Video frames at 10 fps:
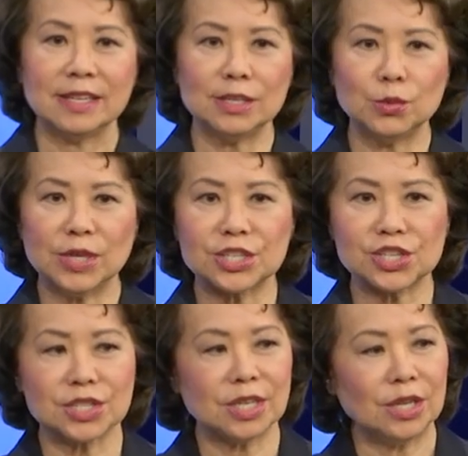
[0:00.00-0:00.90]
in
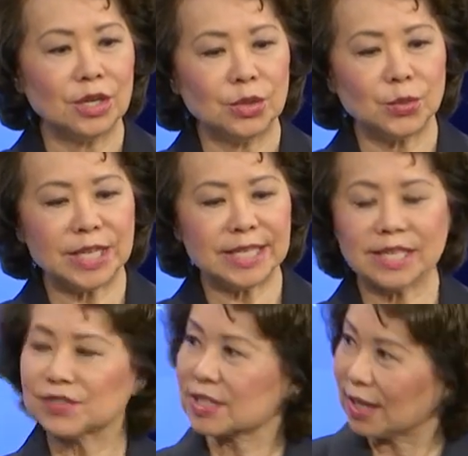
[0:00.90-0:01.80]
which we
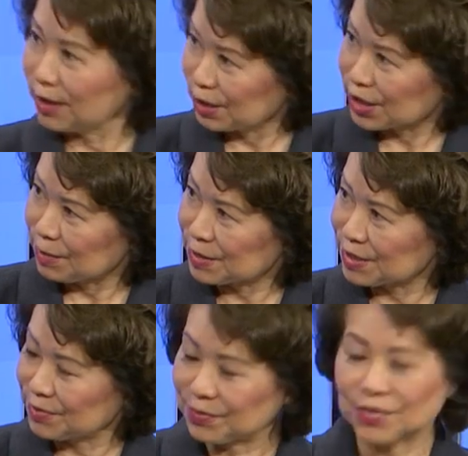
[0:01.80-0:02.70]
give
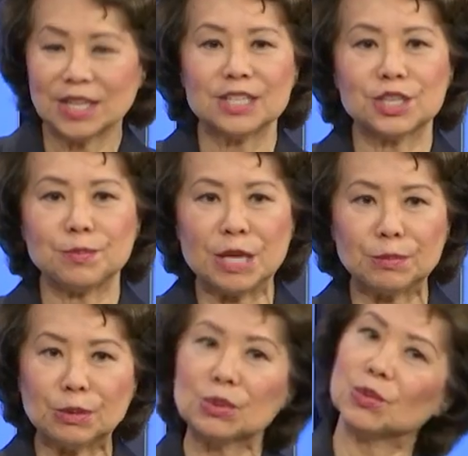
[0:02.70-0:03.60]
scholarships to
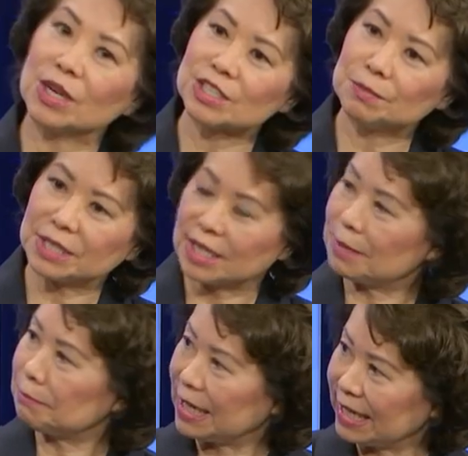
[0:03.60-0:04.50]
people who want to
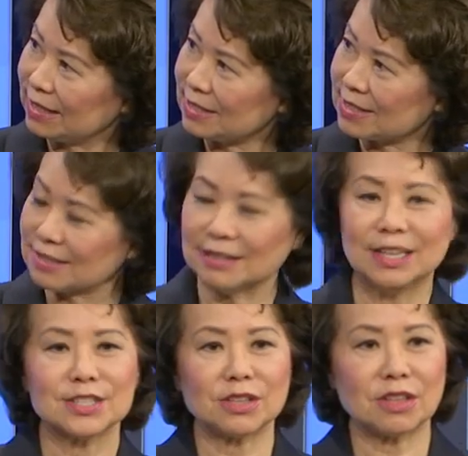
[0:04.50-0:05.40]
become pilots
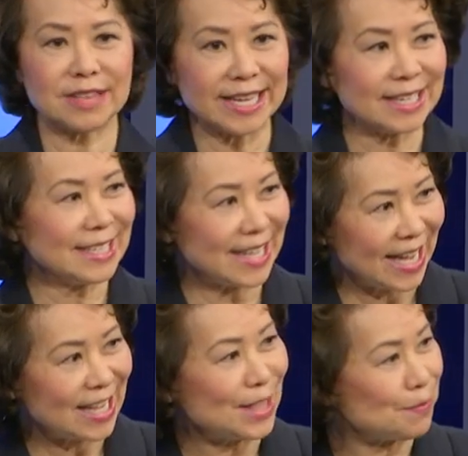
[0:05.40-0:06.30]
so that they can
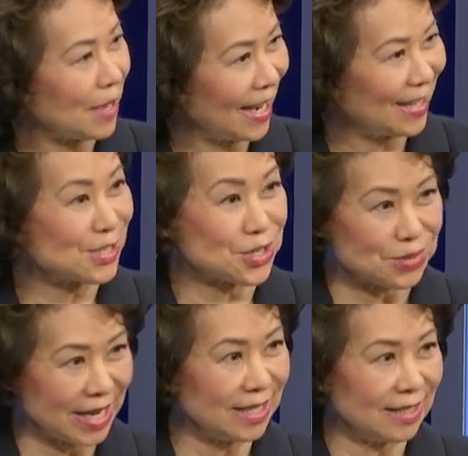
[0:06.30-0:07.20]
gain the pilot
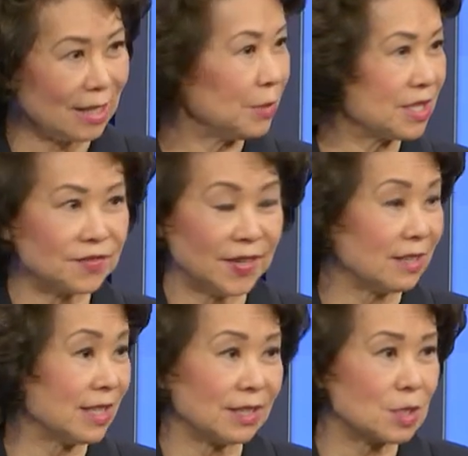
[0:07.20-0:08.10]
training. I mean, it's
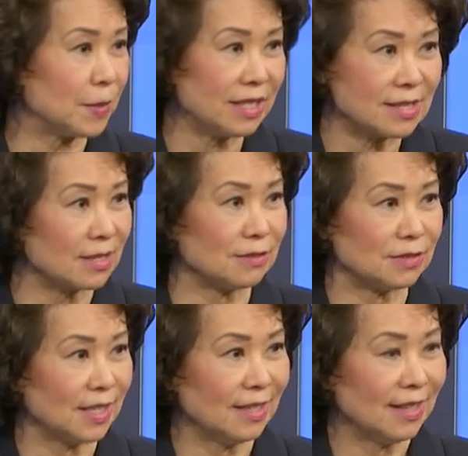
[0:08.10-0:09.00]
very expensive
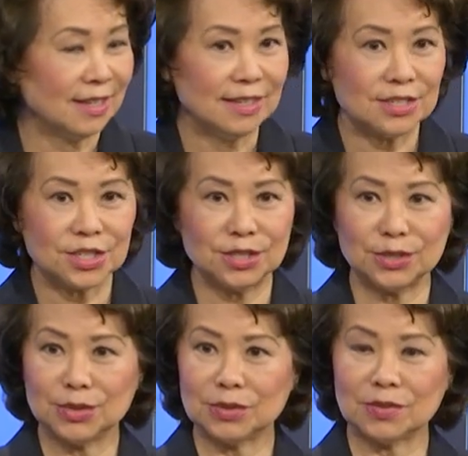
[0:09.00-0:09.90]

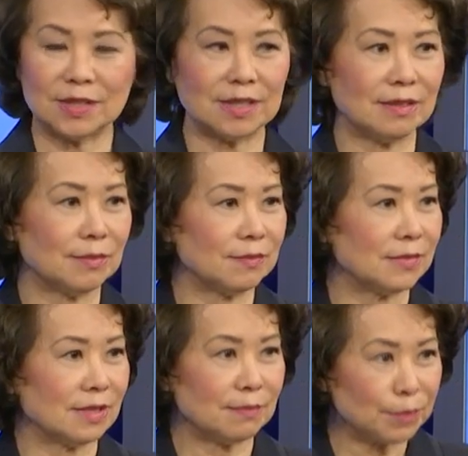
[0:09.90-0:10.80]
to
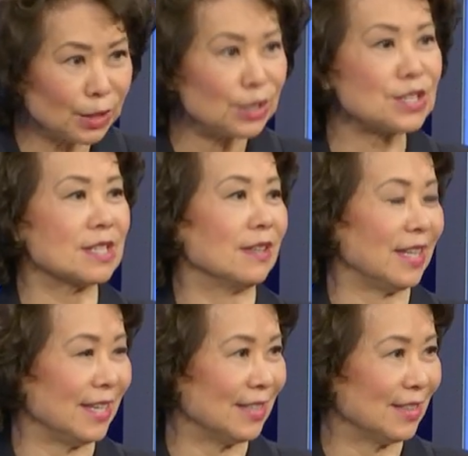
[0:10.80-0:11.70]

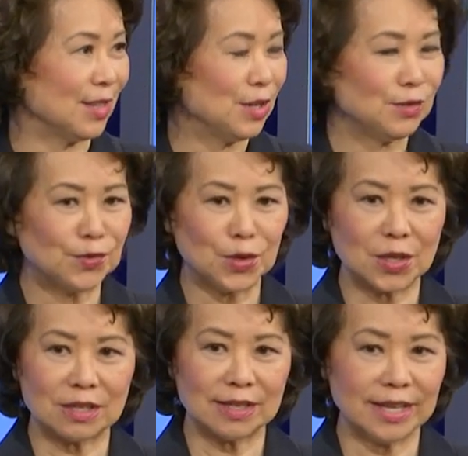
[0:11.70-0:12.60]
personally, for